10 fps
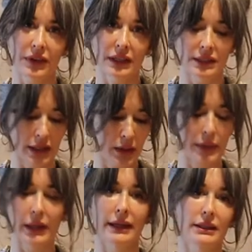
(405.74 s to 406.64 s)
it, it's gonna
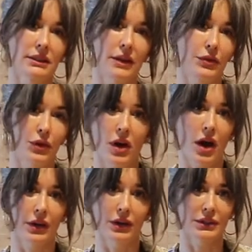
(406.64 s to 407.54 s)
be like stuffed
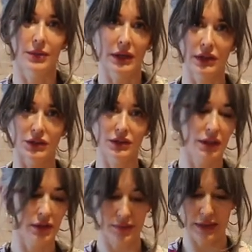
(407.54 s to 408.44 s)
ricotta or something, it's just
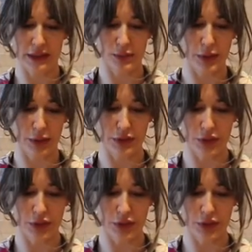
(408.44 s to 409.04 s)
gonna explode.